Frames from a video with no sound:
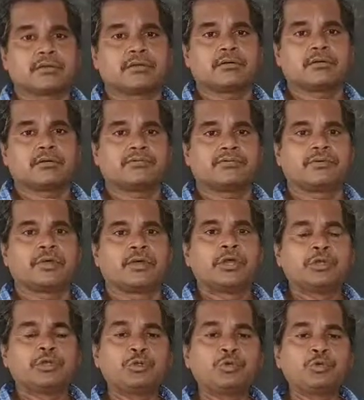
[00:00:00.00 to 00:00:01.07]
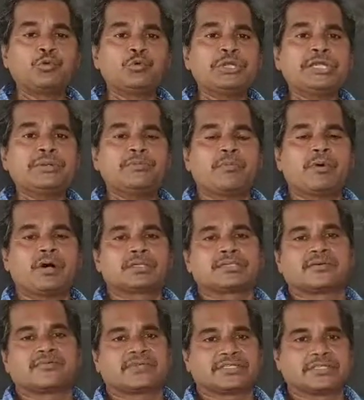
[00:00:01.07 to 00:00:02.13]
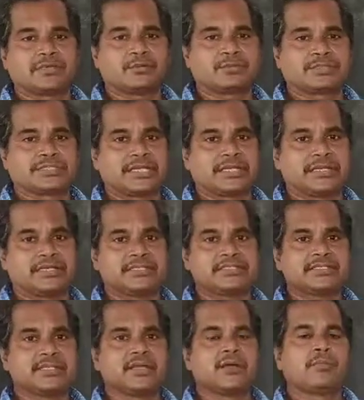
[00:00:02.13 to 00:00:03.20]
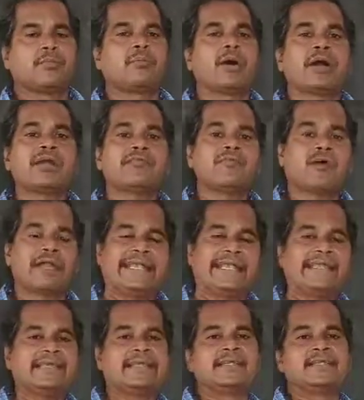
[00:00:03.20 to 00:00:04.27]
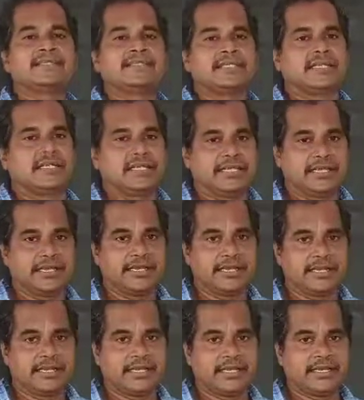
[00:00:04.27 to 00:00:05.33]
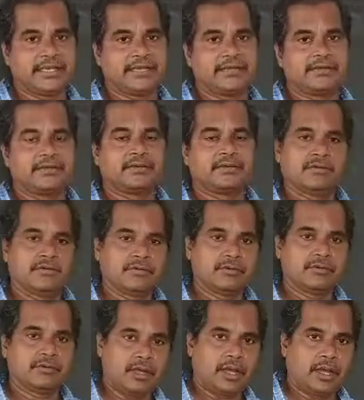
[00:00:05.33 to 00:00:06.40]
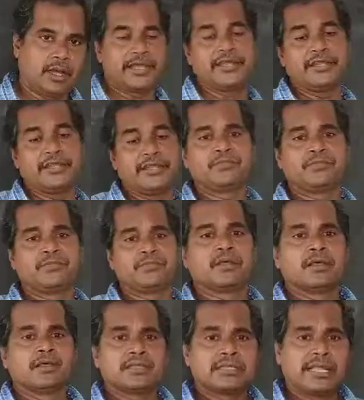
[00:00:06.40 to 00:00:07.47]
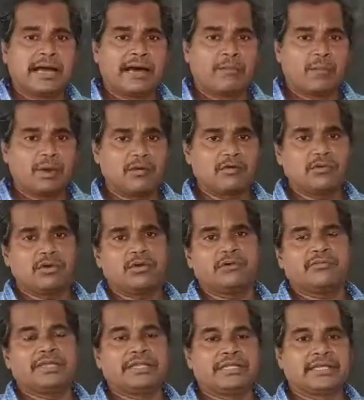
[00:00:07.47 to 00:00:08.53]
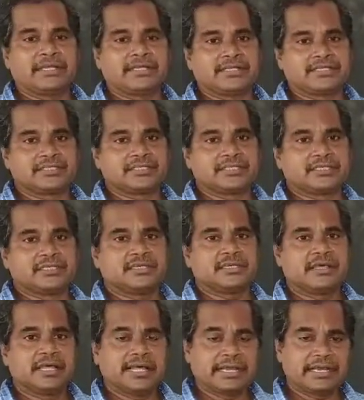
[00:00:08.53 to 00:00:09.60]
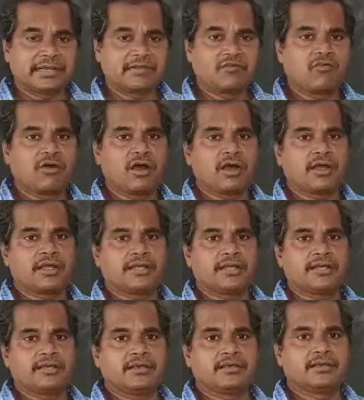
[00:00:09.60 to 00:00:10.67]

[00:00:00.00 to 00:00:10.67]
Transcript: of unit mass of a substance by 1 degree centigrade. Again, the amount of heat energy required